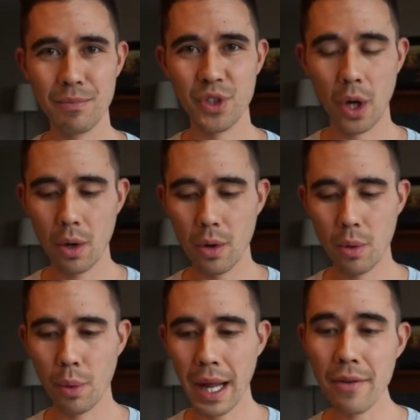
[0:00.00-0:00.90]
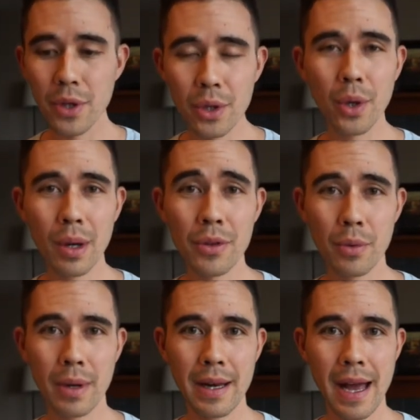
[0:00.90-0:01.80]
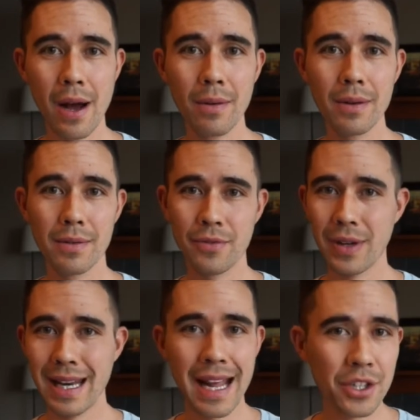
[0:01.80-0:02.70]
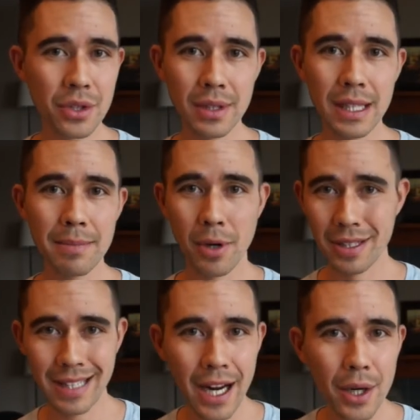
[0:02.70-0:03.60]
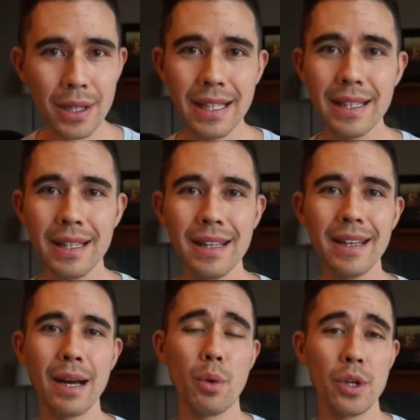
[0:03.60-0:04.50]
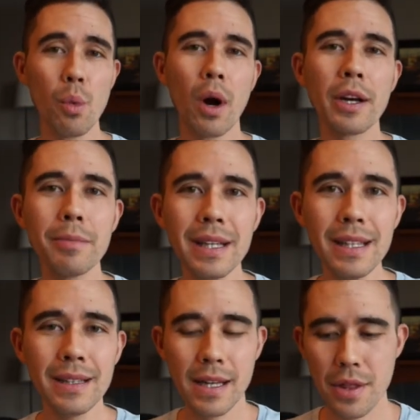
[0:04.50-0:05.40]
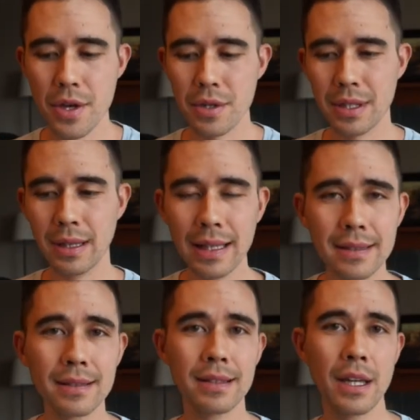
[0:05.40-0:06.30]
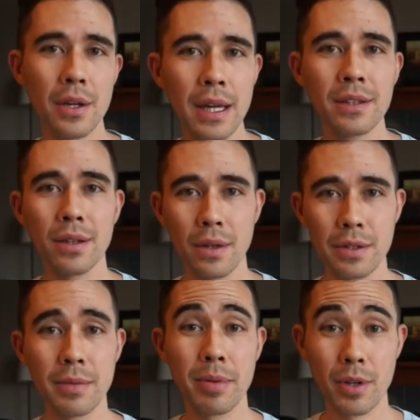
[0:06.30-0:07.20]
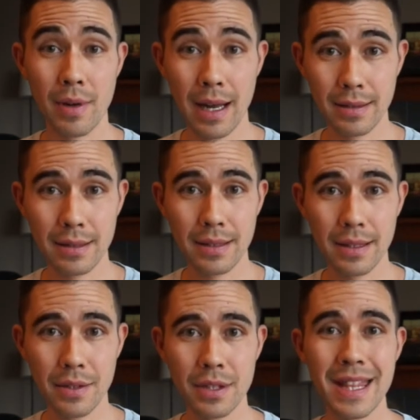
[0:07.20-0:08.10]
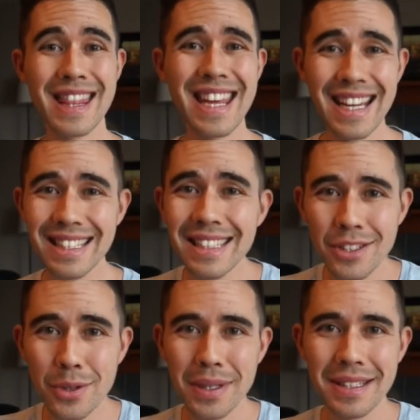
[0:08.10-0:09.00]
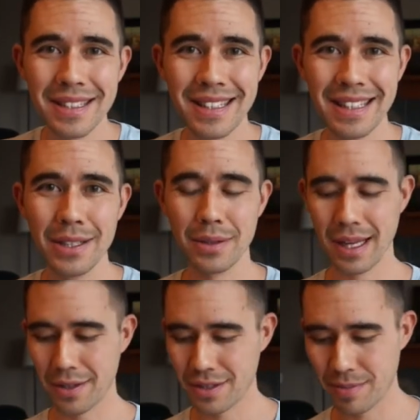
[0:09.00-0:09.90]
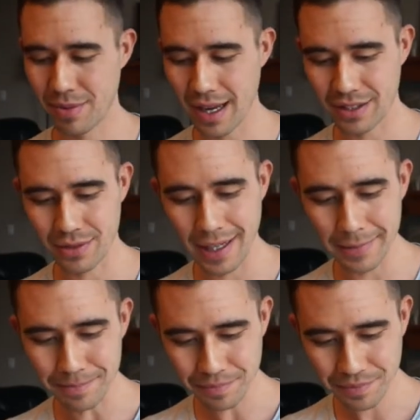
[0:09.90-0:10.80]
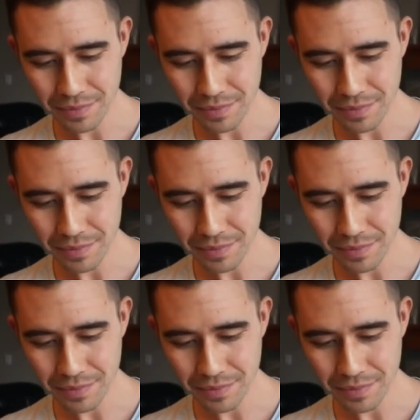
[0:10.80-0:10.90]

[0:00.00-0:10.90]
So whatever you're going through right now, financially, monetarily, and where you want to be, there's lessons that you need to learn to progress. There's things that you need to heal that are suppressed, right?